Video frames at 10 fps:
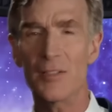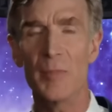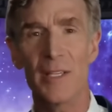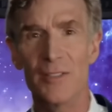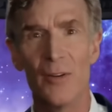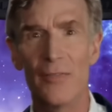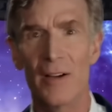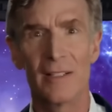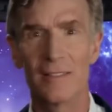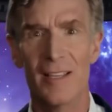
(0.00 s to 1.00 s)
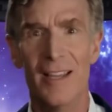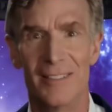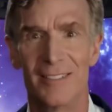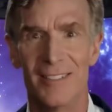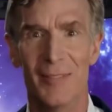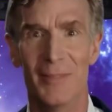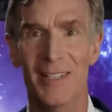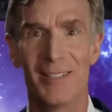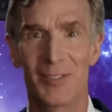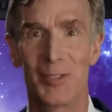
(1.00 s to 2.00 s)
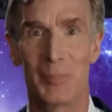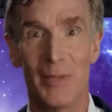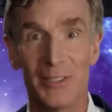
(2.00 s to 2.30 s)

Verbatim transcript: That just makes no fucking sense. I mean, it's just